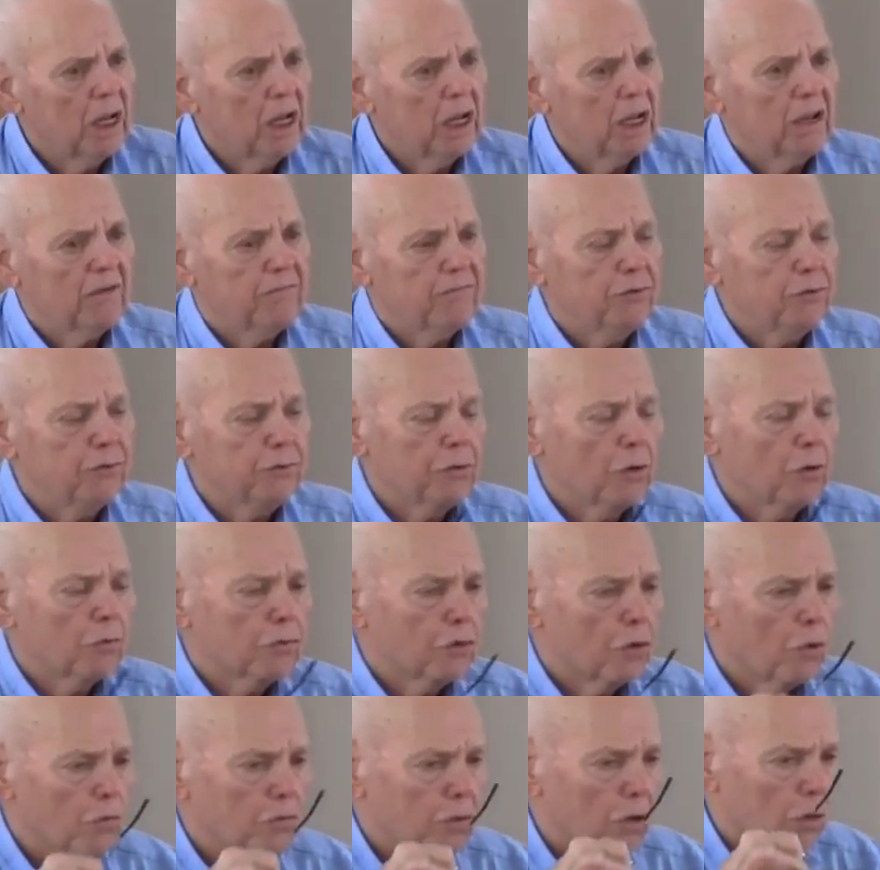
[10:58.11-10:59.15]
If you don't
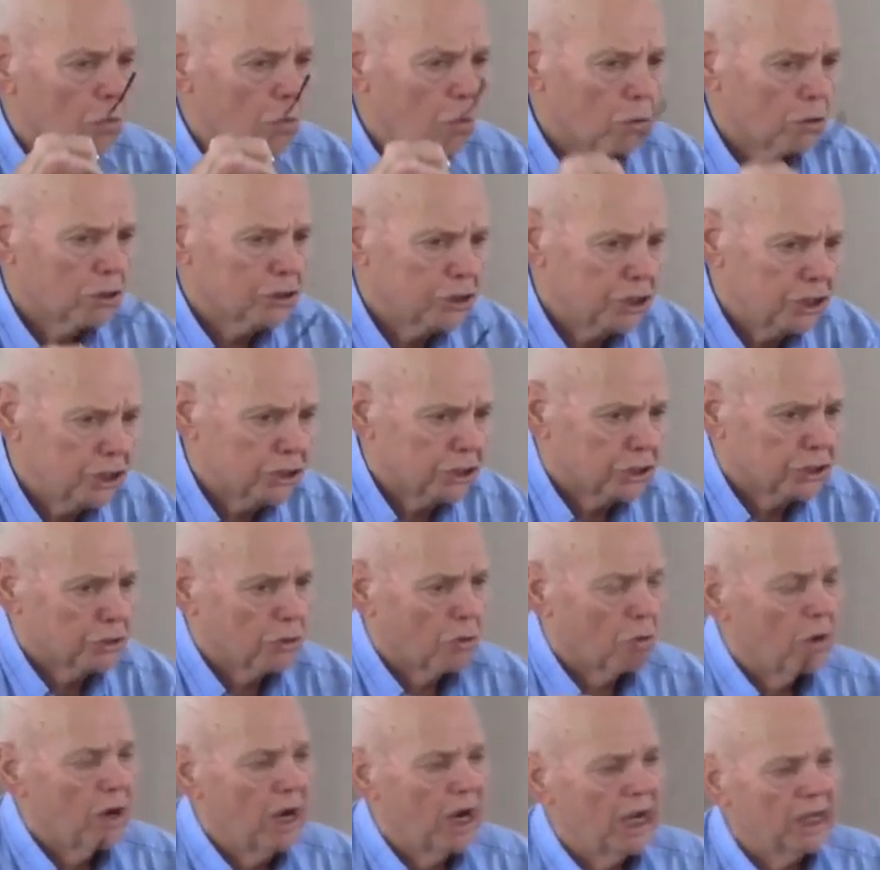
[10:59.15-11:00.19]
know the Lord Jesus
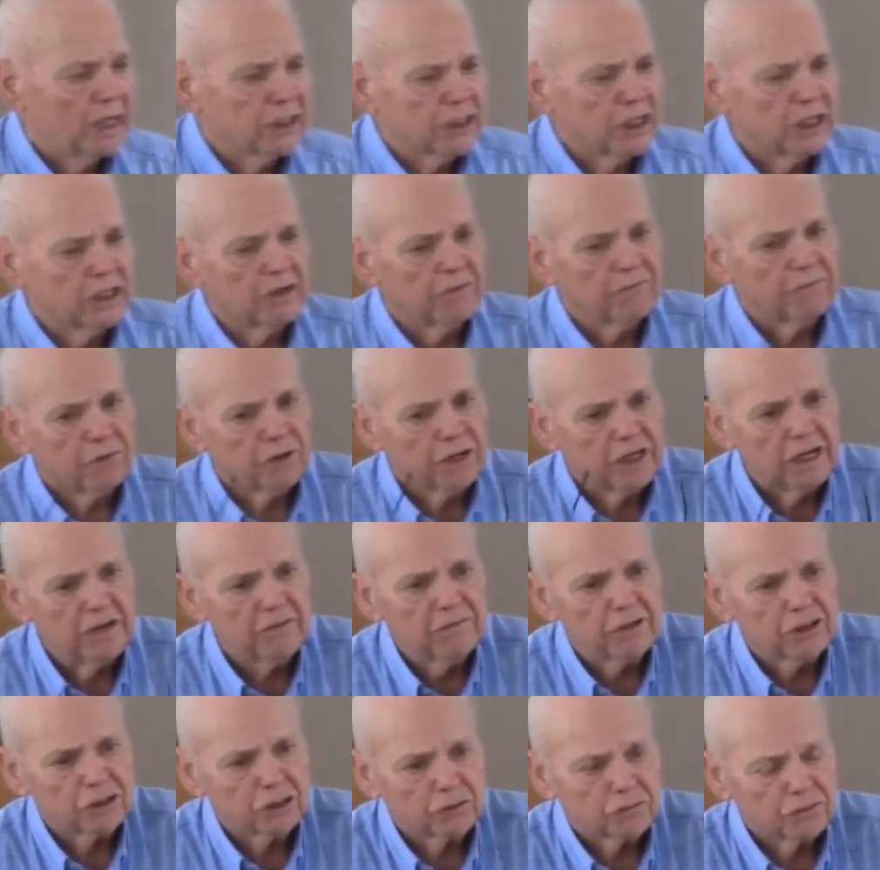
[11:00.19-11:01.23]
Christ and the
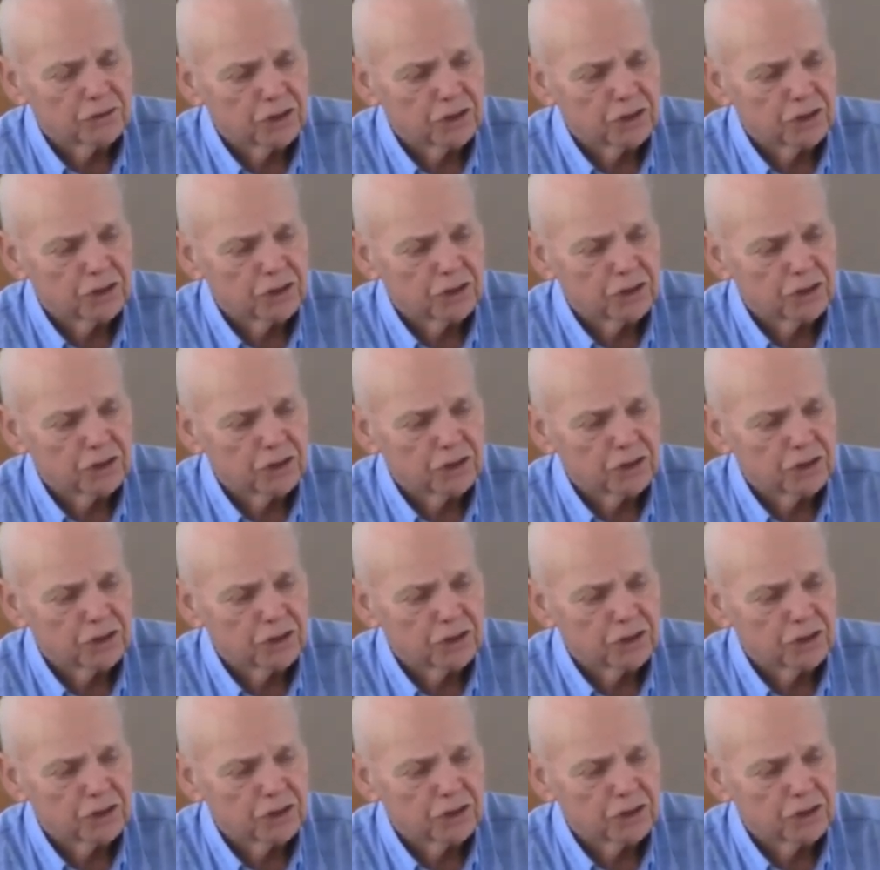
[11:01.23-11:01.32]
forgiveness of